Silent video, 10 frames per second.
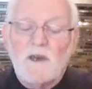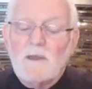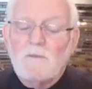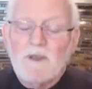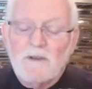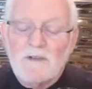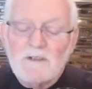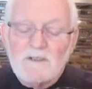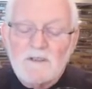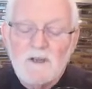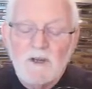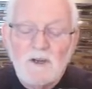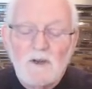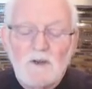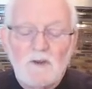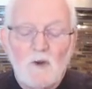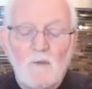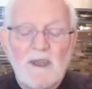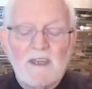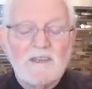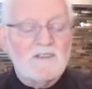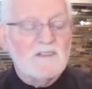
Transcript: by appearance nor make his